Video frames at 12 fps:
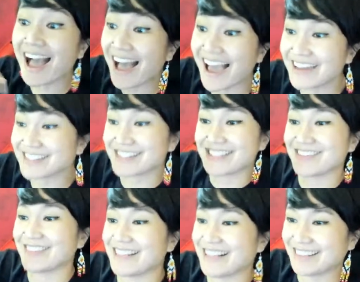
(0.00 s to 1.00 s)
I just don't
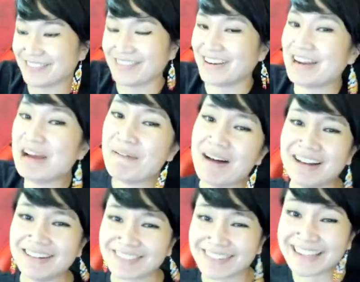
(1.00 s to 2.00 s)
think they're very
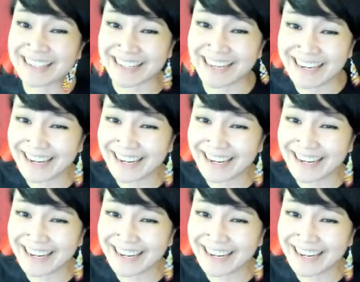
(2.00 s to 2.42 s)
well written.